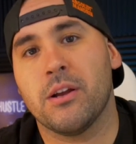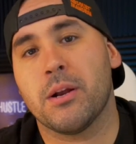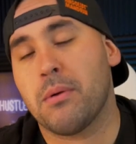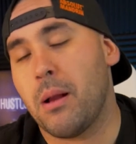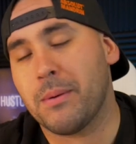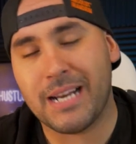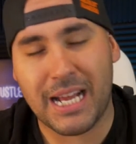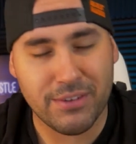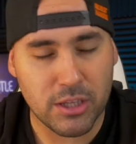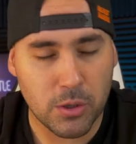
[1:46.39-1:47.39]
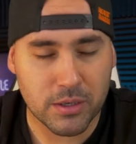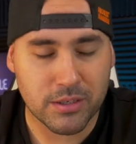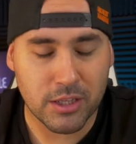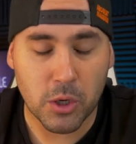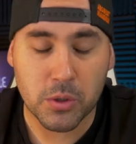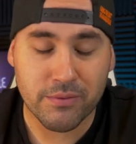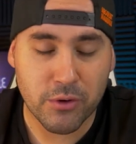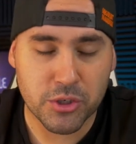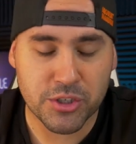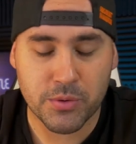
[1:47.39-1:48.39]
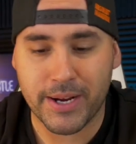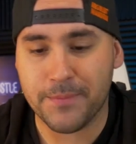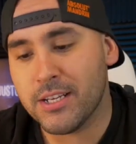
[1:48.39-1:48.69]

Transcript: you're probably gonna have a low conversion rate.